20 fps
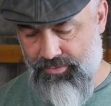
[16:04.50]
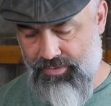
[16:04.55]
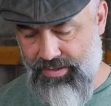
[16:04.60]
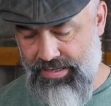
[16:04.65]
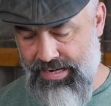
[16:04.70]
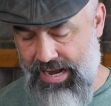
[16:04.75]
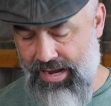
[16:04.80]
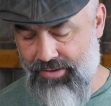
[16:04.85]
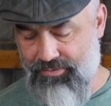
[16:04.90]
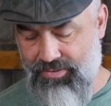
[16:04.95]
a
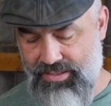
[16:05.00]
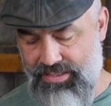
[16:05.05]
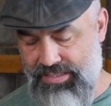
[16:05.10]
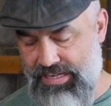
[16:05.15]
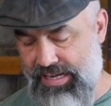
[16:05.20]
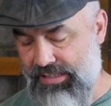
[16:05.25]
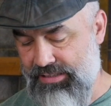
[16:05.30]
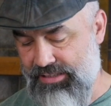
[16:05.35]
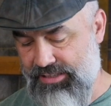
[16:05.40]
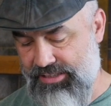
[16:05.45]
knife is
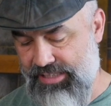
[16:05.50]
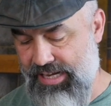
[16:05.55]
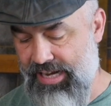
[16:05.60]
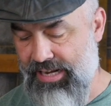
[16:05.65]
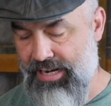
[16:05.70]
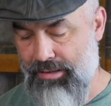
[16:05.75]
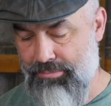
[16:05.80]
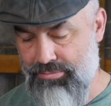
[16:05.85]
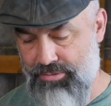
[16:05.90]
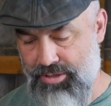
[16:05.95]
not set
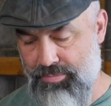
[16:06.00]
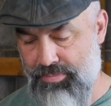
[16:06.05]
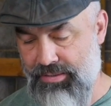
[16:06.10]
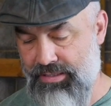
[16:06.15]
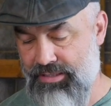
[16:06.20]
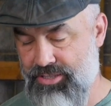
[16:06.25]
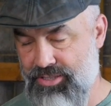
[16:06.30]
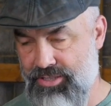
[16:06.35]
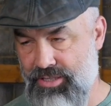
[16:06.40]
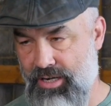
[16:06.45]
up to be
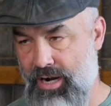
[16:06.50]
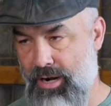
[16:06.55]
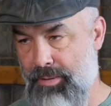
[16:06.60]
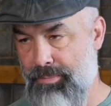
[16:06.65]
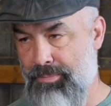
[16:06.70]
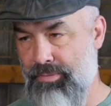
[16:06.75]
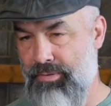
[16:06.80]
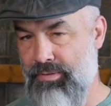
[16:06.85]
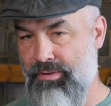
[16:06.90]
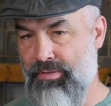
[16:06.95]

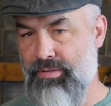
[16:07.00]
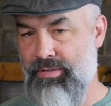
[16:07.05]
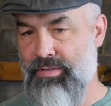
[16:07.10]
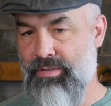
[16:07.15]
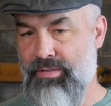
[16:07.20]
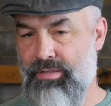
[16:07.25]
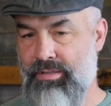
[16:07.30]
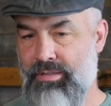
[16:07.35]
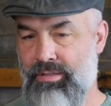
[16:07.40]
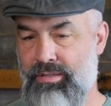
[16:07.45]
sharp,
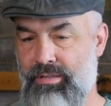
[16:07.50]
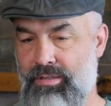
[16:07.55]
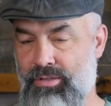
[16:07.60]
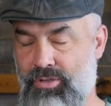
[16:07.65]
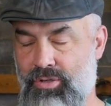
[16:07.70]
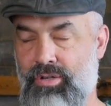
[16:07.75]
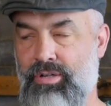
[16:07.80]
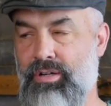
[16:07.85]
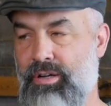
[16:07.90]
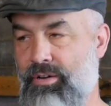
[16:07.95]

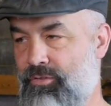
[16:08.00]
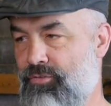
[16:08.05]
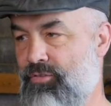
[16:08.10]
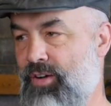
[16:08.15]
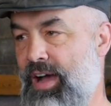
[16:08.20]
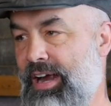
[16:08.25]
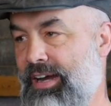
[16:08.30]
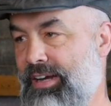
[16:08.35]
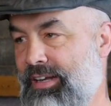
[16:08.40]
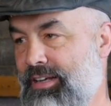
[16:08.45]
you're gonna
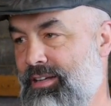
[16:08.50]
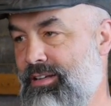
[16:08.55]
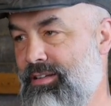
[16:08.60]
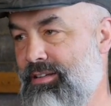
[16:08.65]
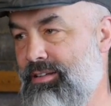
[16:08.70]
fight it.